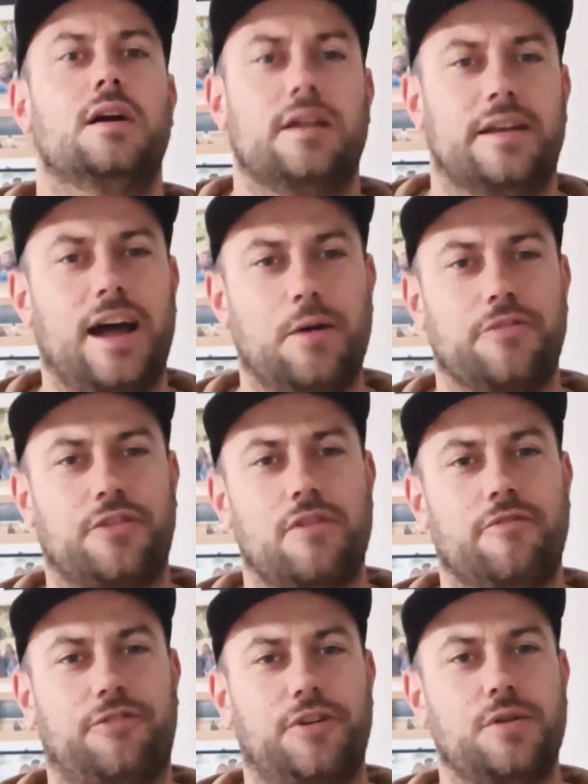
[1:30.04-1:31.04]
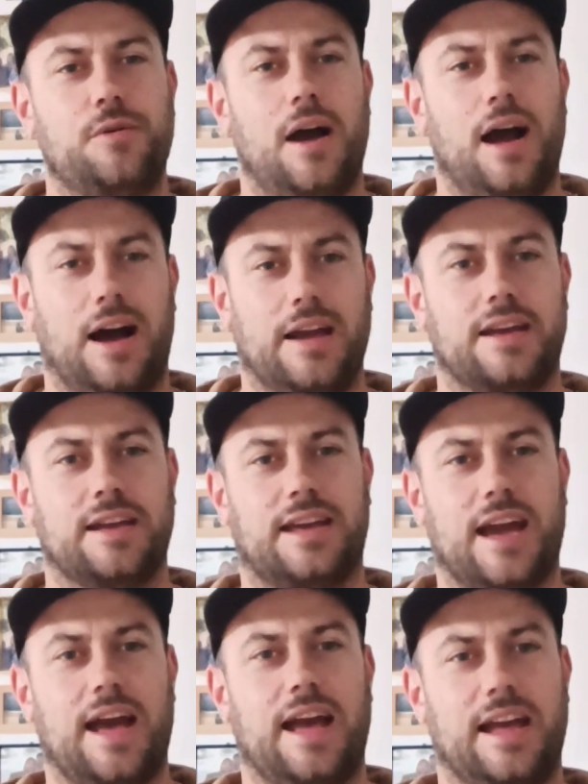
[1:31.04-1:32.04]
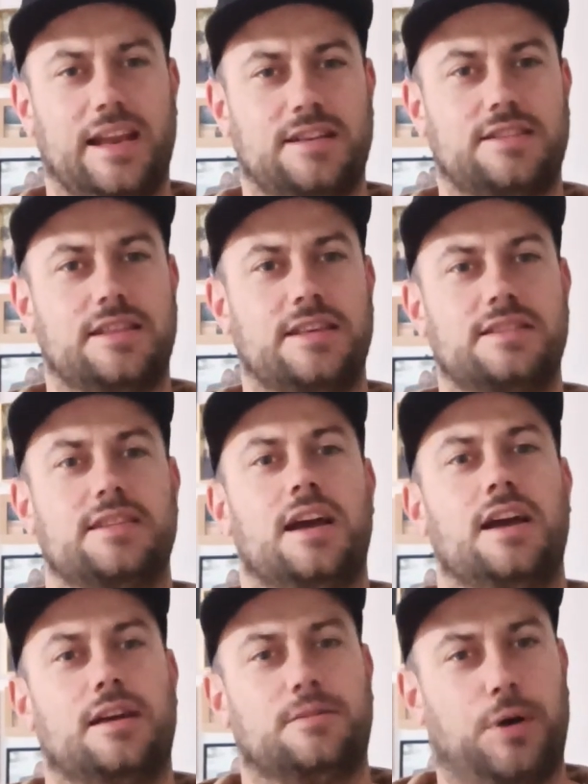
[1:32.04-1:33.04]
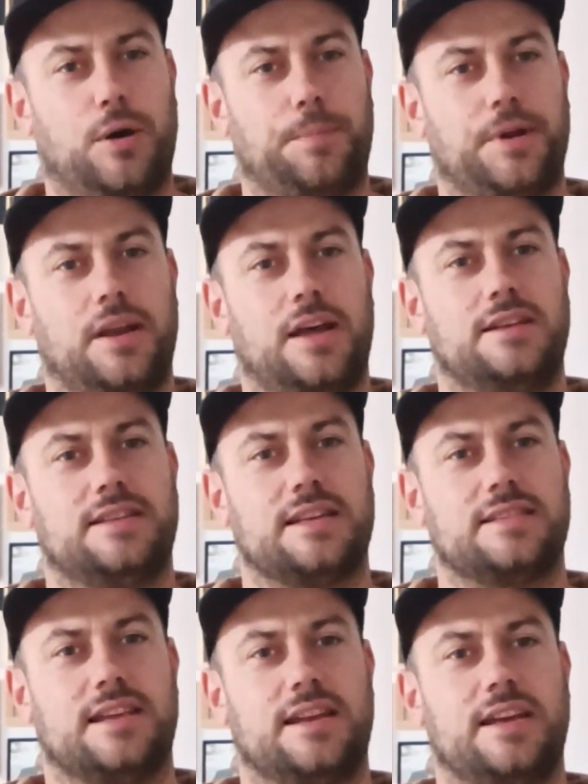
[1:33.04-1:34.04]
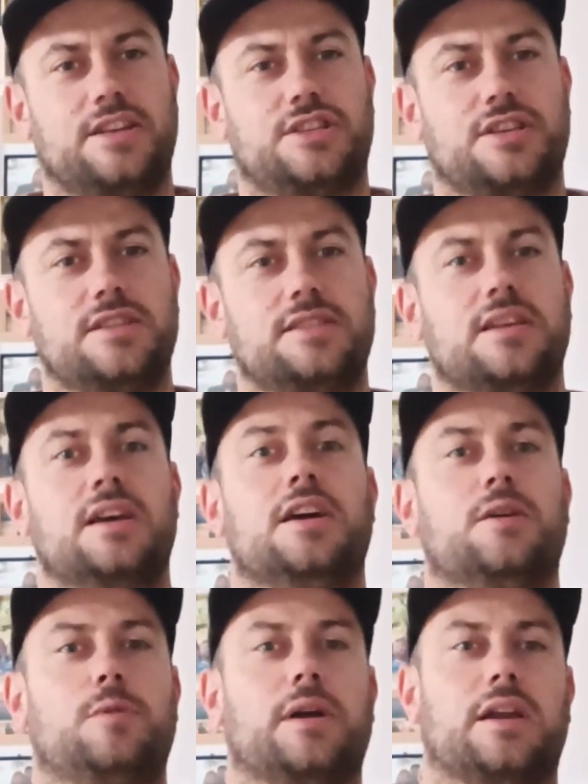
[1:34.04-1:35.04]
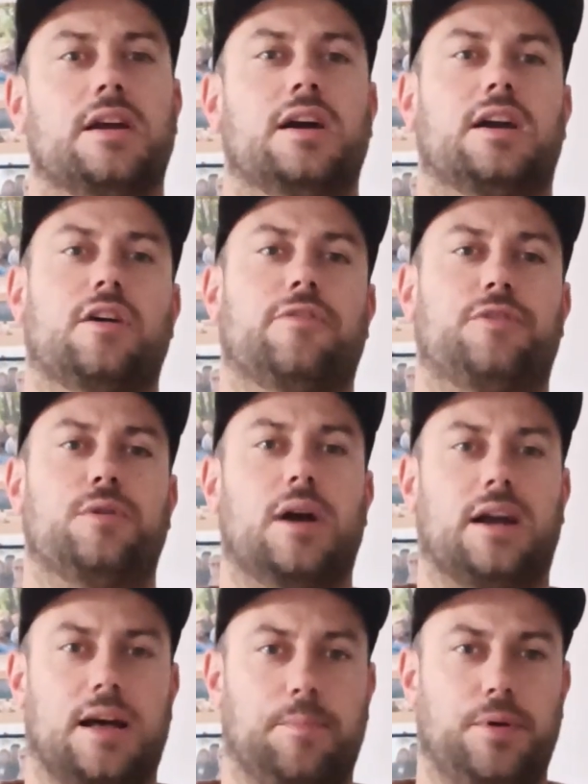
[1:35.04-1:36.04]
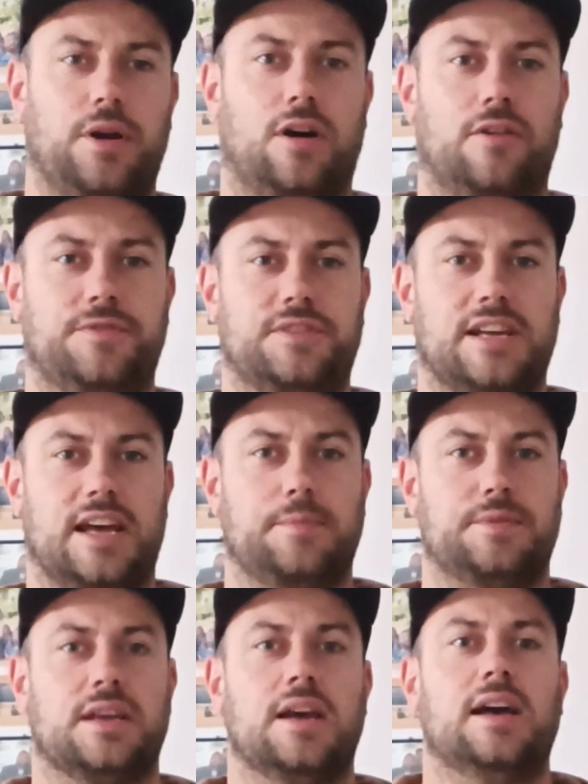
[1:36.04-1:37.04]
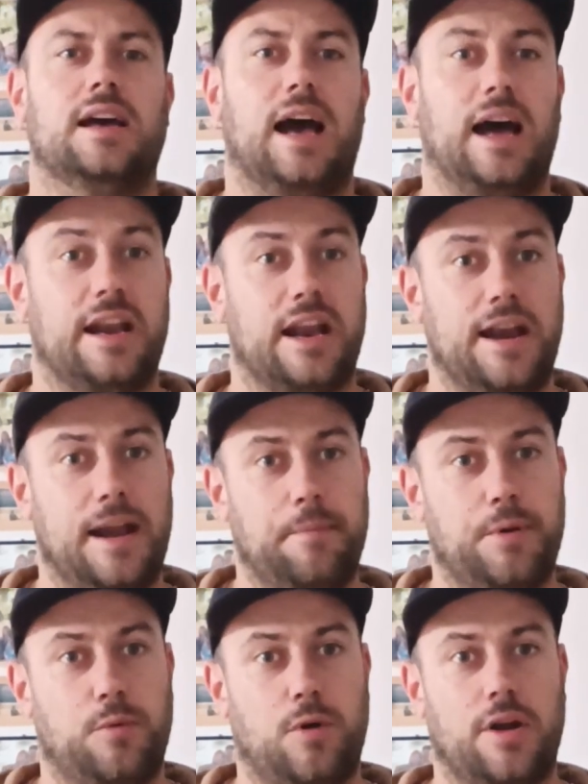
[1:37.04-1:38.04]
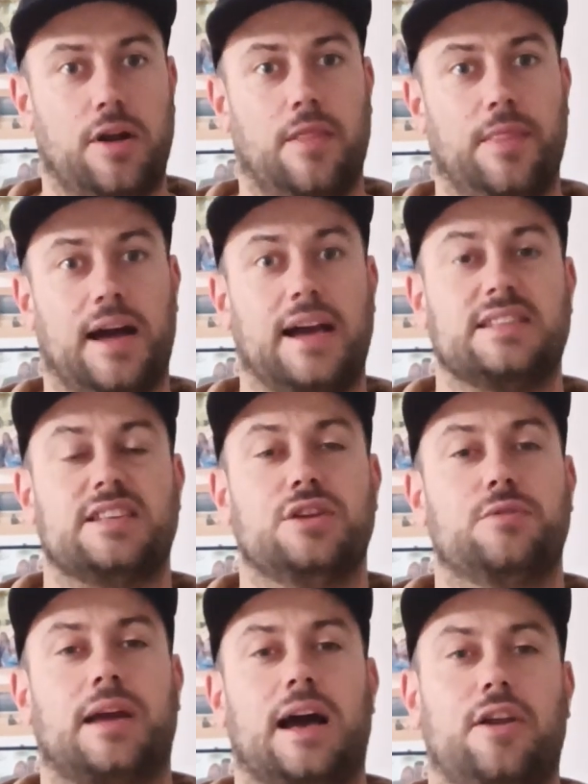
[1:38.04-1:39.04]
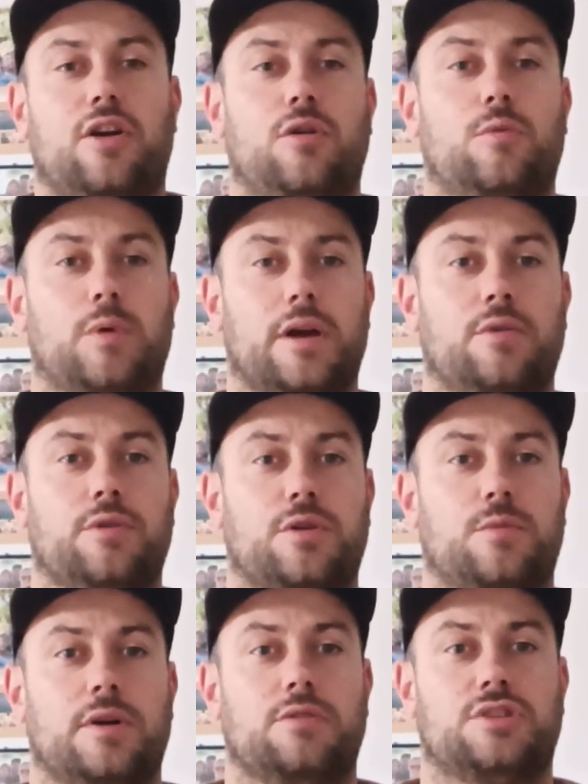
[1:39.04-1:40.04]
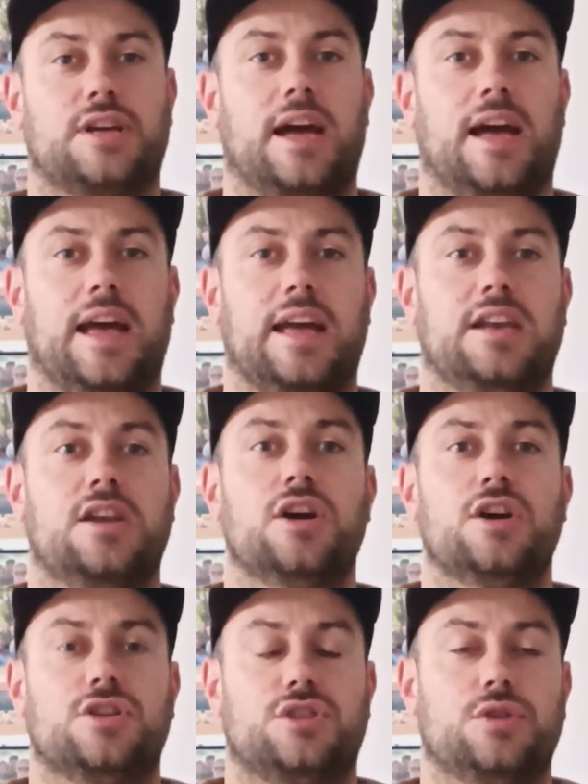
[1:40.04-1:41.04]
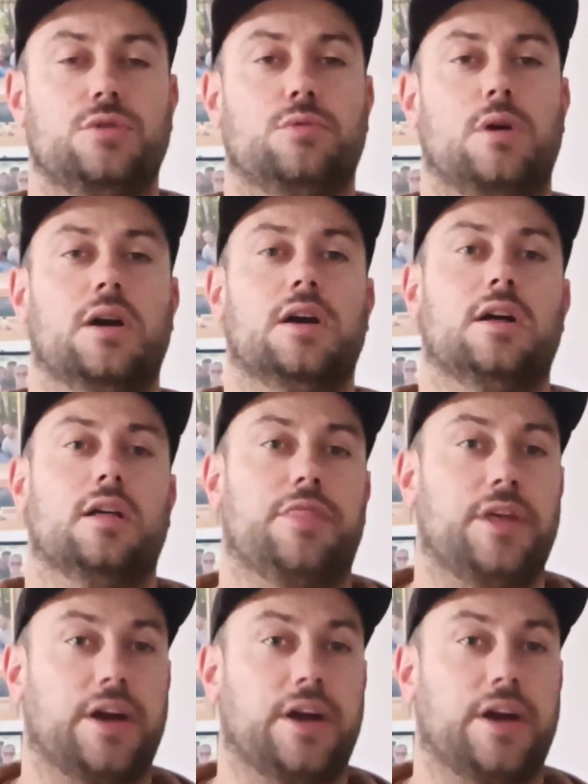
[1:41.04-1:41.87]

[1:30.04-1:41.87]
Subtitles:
Now we've gone through how you can get into these popular destinations, we're going to go through a couple of tips. And number 1 on that is that you cannot wheel your wheelchair into the